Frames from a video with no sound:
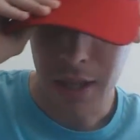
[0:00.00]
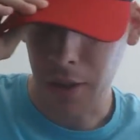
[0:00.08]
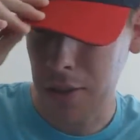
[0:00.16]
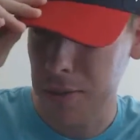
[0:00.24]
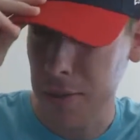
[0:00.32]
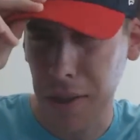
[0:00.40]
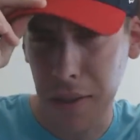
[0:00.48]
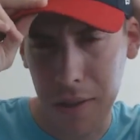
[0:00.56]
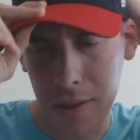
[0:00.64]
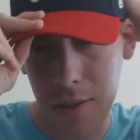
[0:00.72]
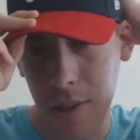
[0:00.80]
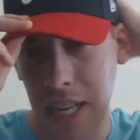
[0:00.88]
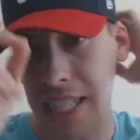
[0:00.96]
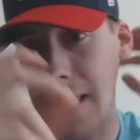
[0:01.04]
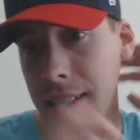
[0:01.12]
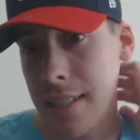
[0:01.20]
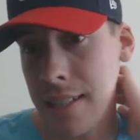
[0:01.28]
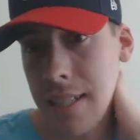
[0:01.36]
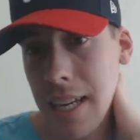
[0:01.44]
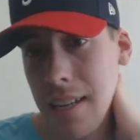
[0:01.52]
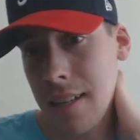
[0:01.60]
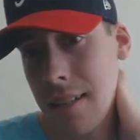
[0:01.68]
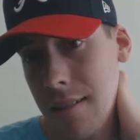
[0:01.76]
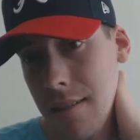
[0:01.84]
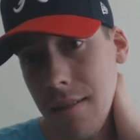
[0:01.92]
And those are really the only 2 guys I see
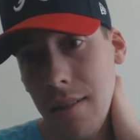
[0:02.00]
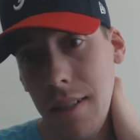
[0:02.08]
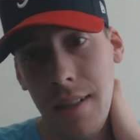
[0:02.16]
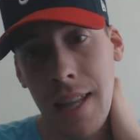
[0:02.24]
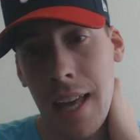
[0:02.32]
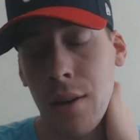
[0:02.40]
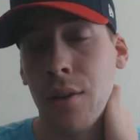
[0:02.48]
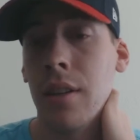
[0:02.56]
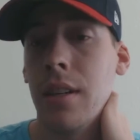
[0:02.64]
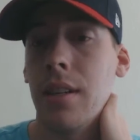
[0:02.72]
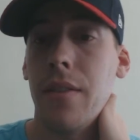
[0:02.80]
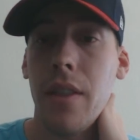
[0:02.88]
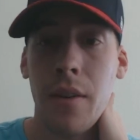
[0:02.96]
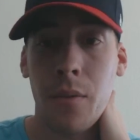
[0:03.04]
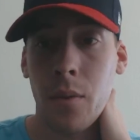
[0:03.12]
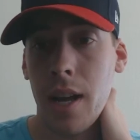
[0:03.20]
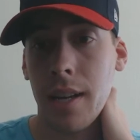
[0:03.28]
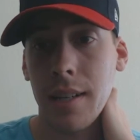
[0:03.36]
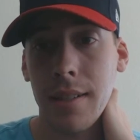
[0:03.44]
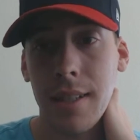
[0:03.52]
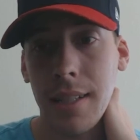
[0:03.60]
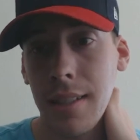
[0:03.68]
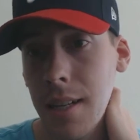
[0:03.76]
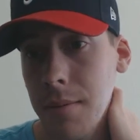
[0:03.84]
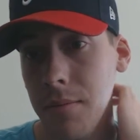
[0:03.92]
taking that early. If we're not going to
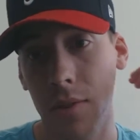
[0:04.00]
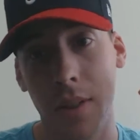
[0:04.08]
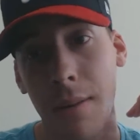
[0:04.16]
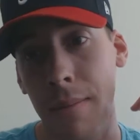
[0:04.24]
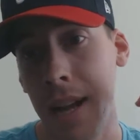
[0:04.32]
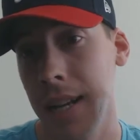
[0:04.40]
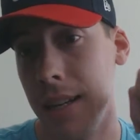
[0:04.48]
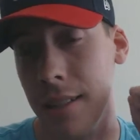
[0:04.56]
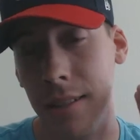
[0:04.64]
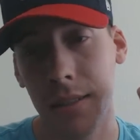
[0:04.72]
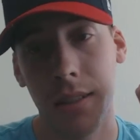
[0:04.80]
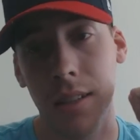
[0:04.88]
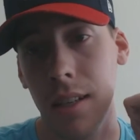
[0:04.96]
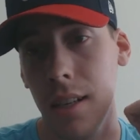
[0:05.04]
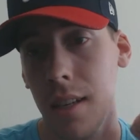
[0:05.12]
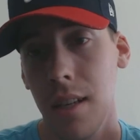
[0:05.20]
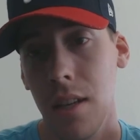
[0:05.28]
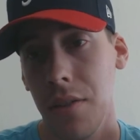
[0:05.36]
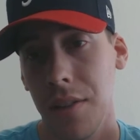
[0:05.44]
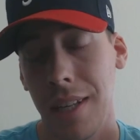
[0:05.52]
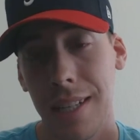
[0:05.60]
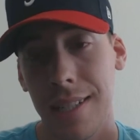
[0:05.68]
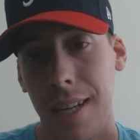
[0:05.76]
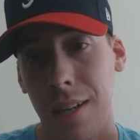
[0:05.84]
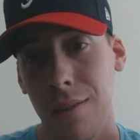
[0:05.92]
take them, trade back and get a
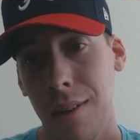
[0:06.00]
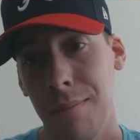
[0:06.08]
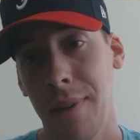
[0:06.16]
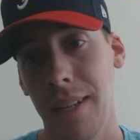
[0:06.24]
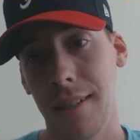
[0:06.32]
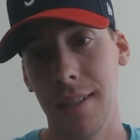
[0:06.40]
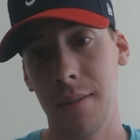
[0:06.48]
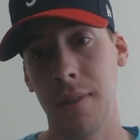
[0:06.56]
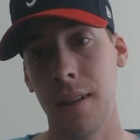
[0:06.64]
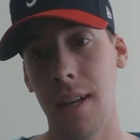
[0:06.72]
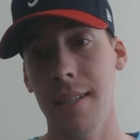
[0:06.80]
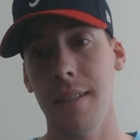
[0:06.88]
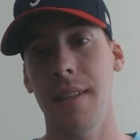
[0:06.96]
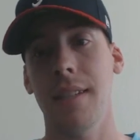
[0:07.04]
2nd-round pick since we lost